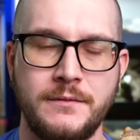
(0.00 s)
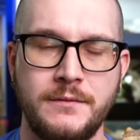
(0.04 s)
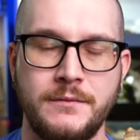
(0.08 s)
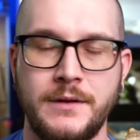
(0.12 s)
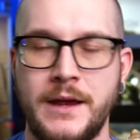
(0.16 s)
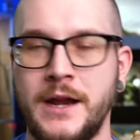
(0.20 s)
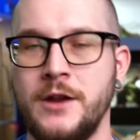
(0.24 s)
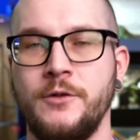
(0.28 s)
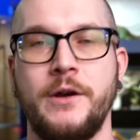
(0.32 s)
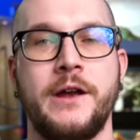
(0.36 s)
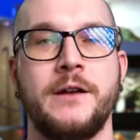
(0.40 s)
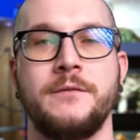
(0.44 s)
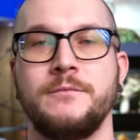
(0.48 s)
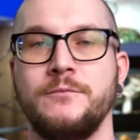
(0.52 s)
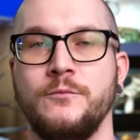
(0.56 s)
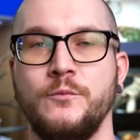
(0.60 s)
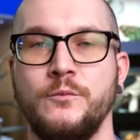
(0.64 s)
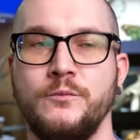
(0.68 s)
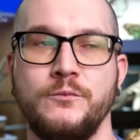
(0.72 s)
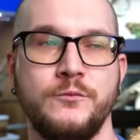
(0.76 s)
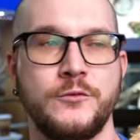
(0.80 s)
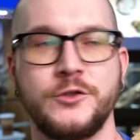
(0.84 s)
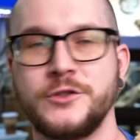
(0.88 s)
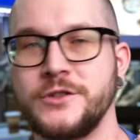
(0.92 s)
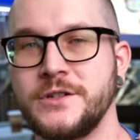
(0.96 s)
Anyway.
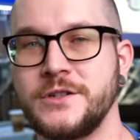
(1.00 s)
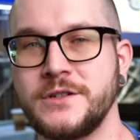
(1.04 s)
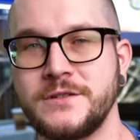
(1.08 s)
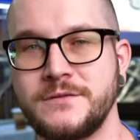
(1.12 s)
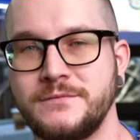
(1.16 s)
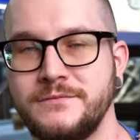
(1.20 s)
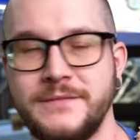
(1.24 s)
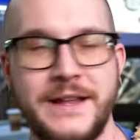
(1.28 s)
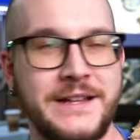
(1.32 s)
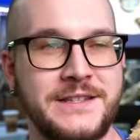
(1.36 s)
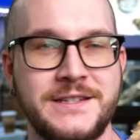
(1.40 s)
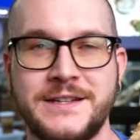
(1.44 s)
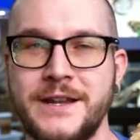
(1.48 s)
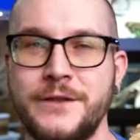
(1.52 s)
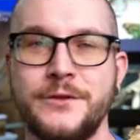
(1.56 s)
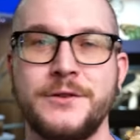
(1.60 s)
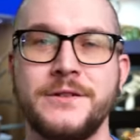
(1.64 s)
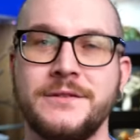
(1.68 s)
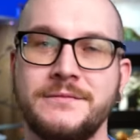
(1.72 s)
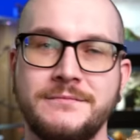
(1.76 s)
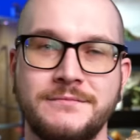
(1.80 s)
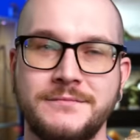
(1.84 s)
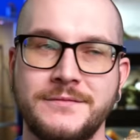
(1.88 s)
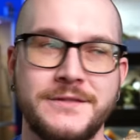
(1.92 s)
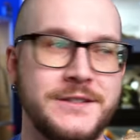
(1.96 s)
That's
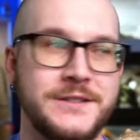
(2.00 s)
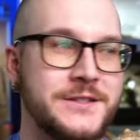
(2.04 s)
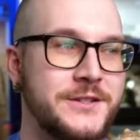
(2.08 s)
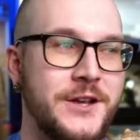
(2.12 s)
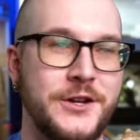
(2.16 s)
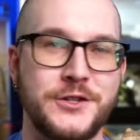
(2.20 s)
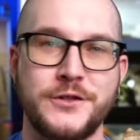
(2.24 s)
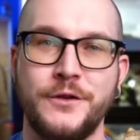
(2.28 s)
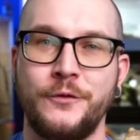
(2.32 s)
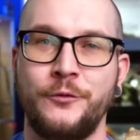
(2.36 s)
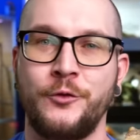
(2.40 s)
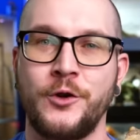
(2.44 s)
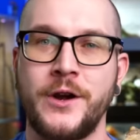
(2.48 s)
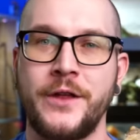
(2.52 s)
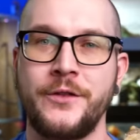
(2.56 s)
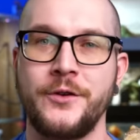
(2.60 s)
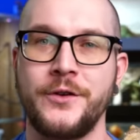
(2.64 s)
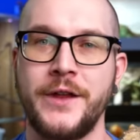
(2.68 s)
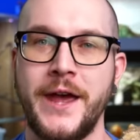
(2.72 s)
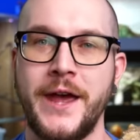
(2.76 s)
another discussion for another